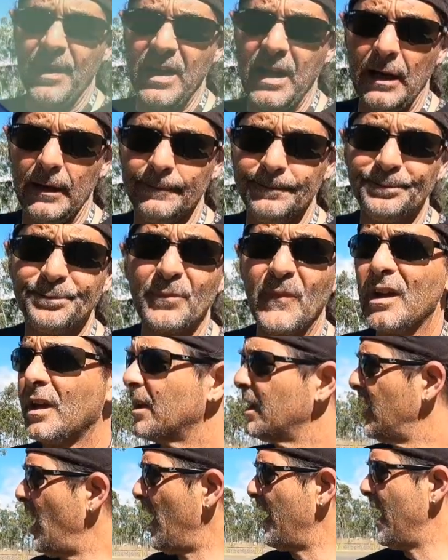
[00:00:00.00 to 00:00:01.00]
here,
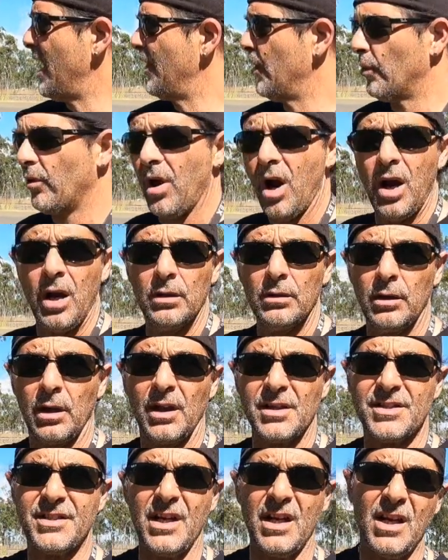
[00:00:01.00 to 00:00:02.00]
go down the road. Like
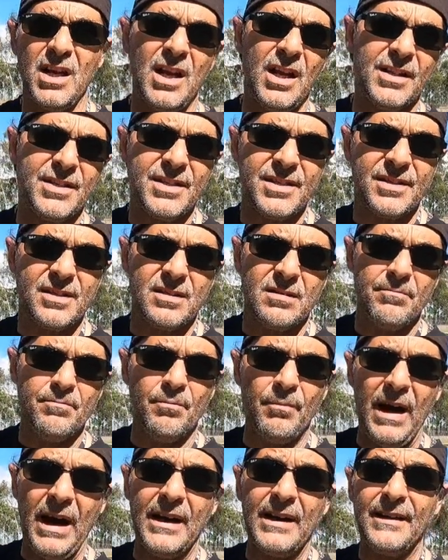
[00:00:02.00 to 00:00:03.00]
I said, it's,
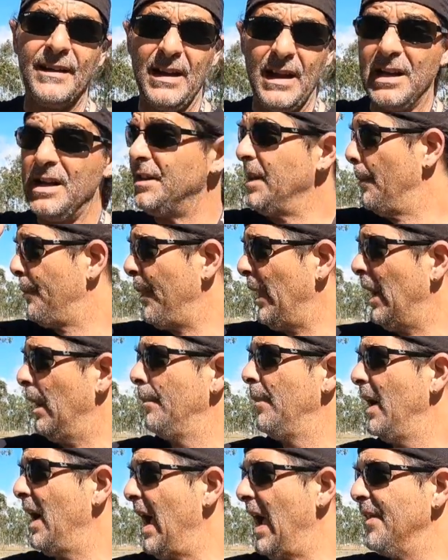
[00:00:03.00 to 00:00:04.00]
mate, the
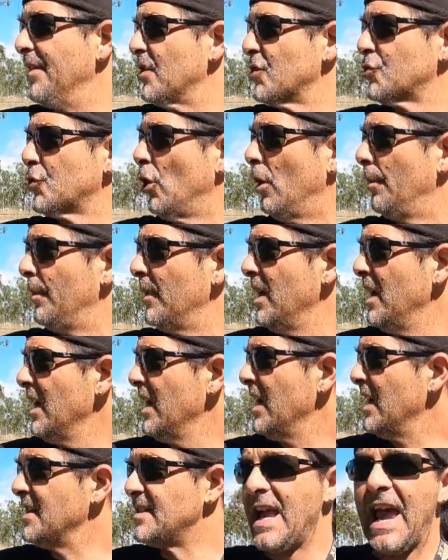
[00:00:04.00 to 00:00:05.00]
pub and the shop
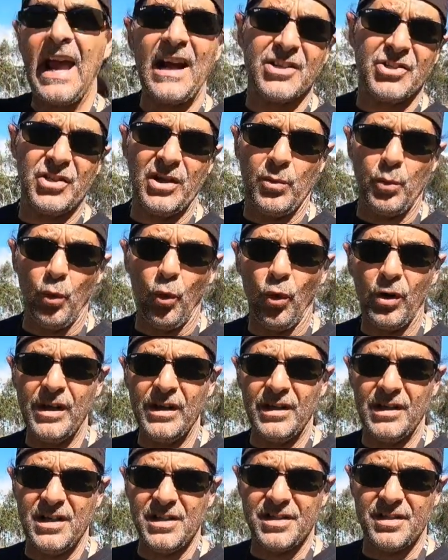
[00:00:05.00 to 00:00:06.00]
is actually
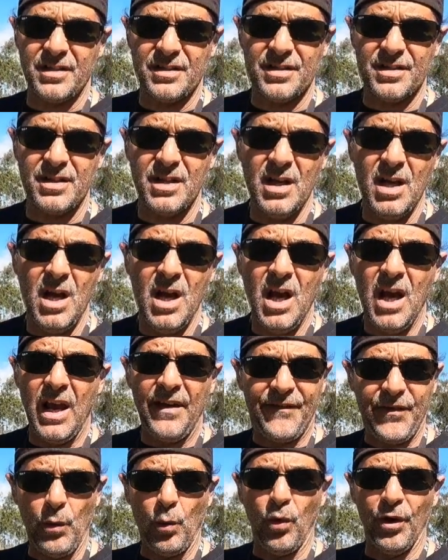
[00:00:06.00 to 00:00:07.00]
walking distance.
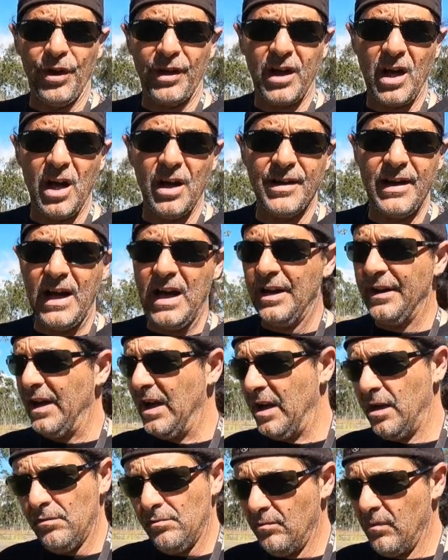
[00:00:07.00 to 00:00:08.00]
If you want to go down
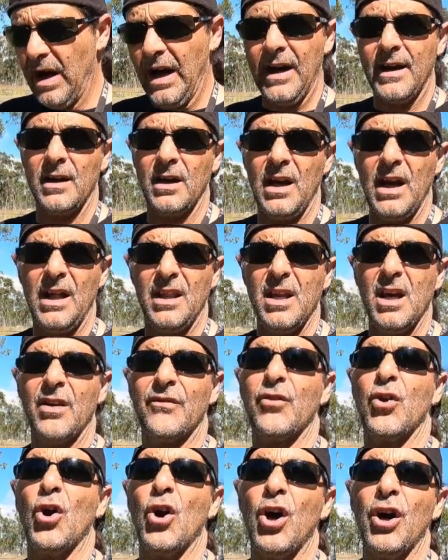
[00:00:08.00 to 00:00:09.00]
there, mate,
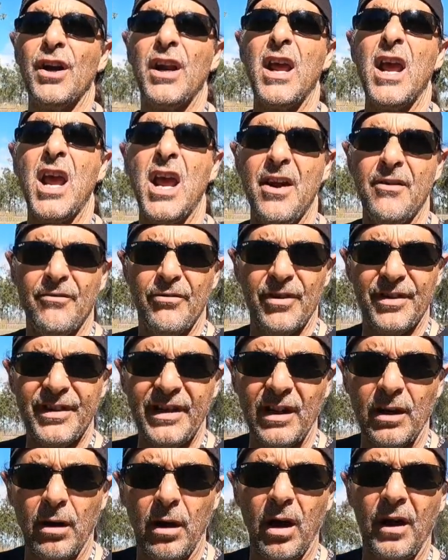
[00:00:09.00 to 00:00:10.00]
they've got
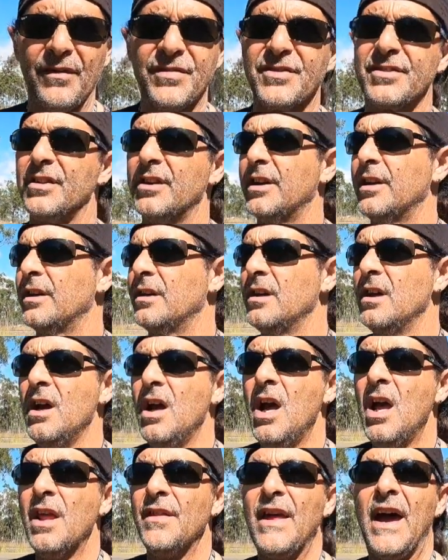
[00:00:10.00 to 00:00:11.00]
everything. I've seen,
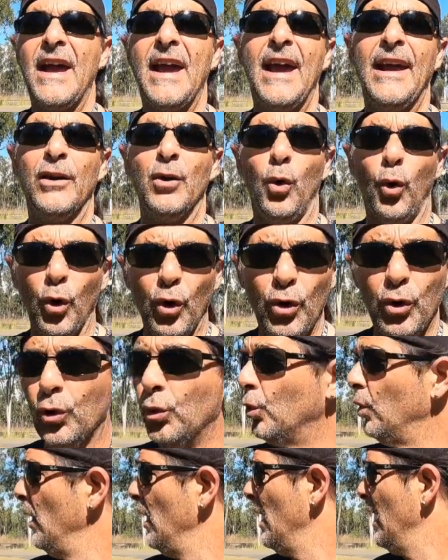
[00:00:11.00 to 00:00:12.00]
they had
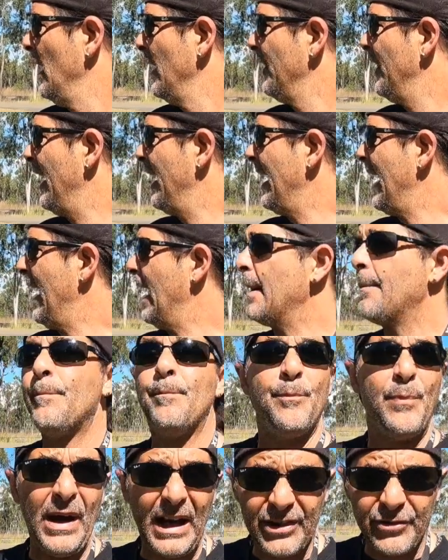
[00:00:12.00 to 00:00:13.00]
oil, they
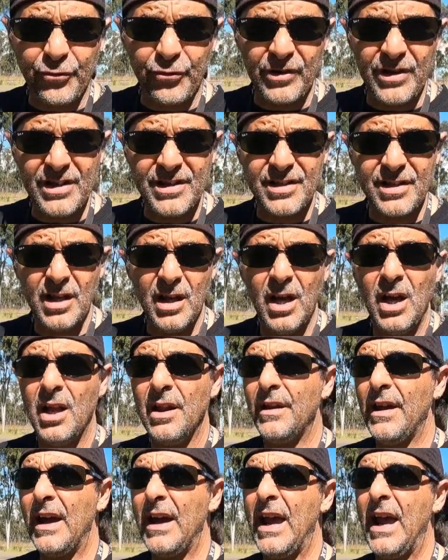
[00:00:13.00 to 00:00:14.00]
had batteries,
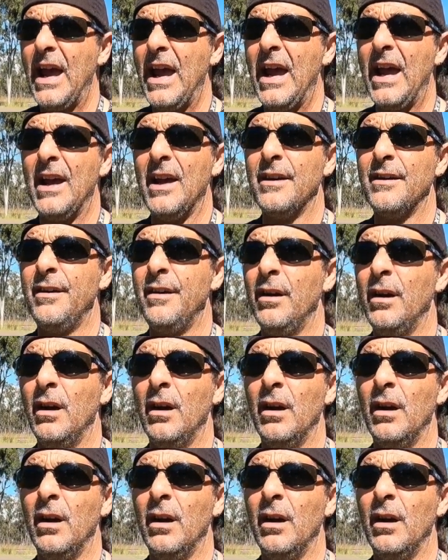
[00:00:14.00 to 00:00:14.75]
they had,